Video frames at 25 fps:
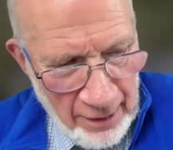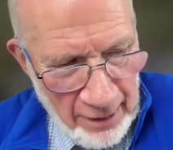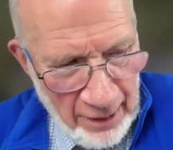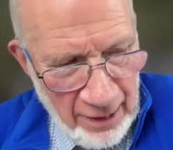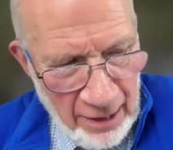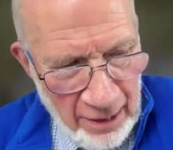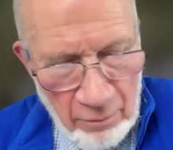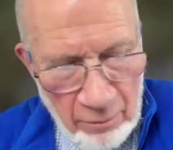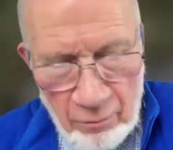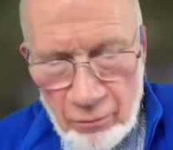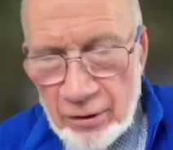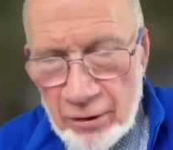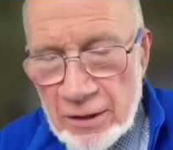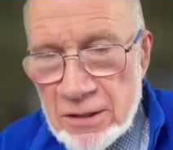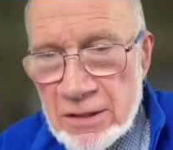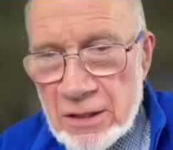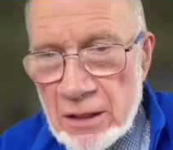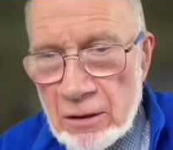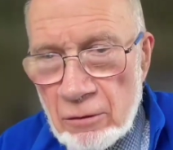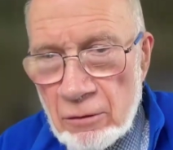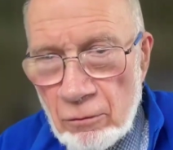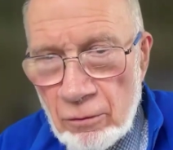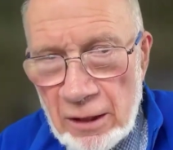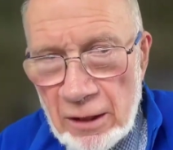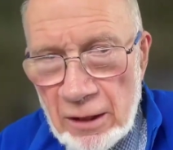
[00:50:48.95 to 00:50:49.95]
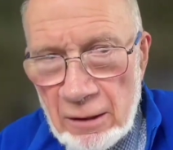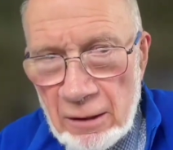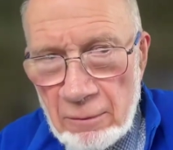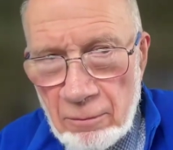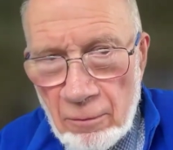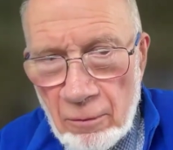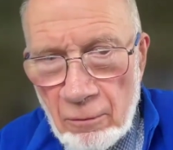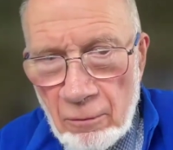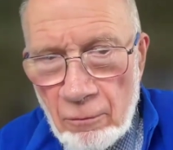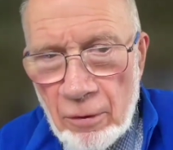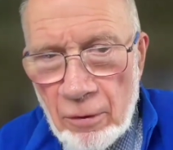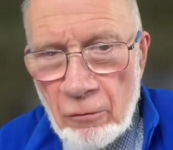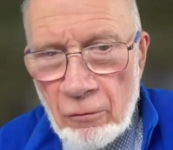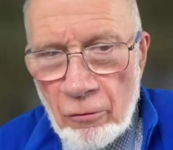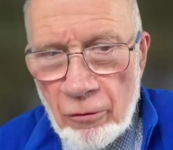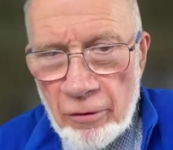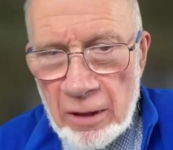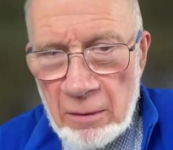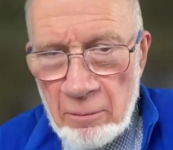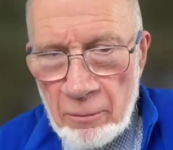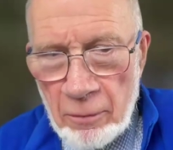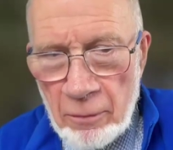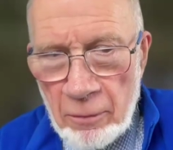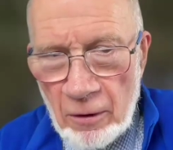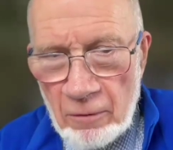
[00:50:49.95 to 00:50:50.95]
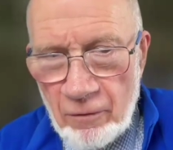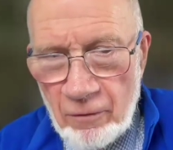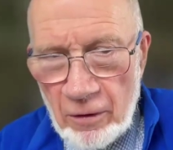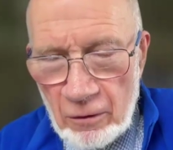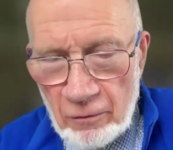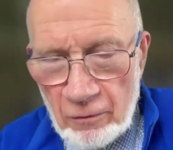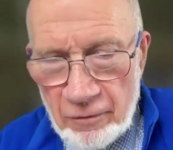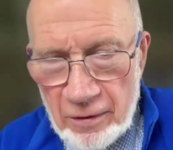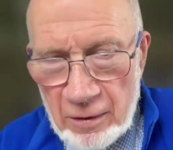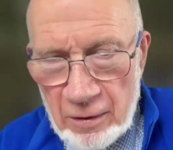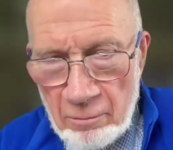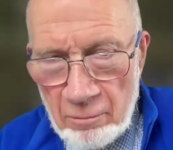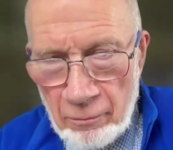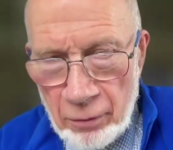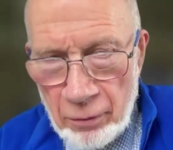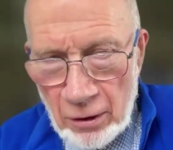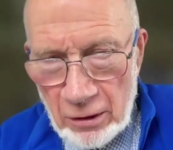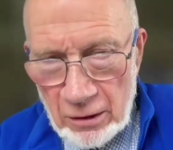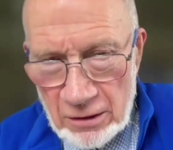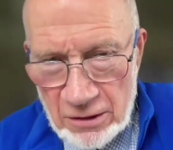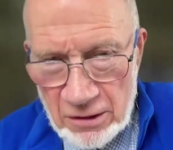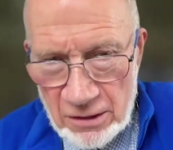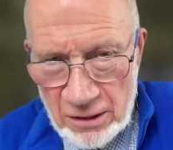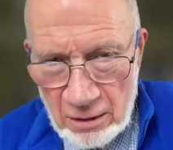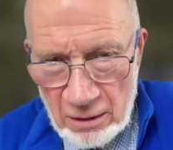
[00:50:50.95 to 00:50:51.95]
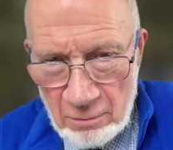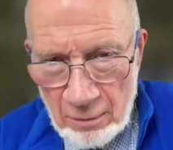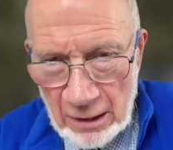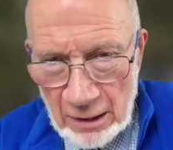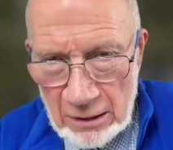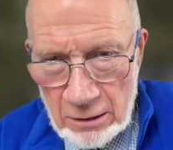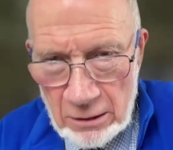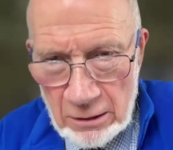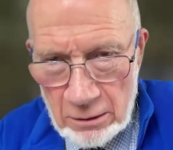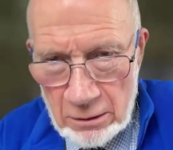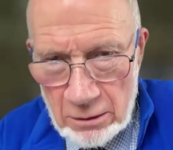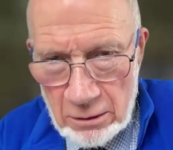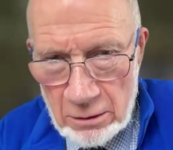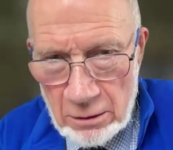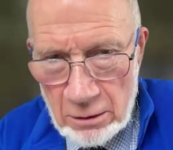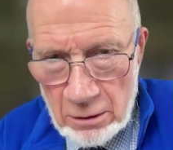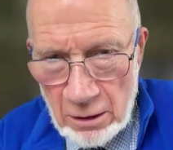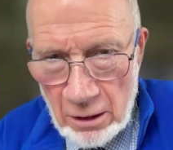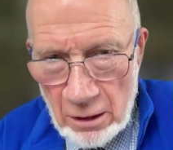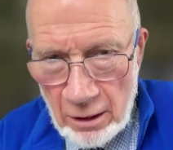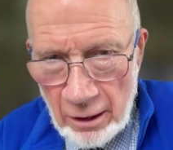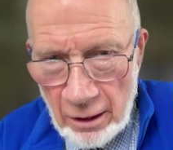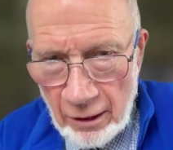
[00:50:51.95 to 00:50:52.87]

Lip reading: hybrids, that we were involved in policy matters,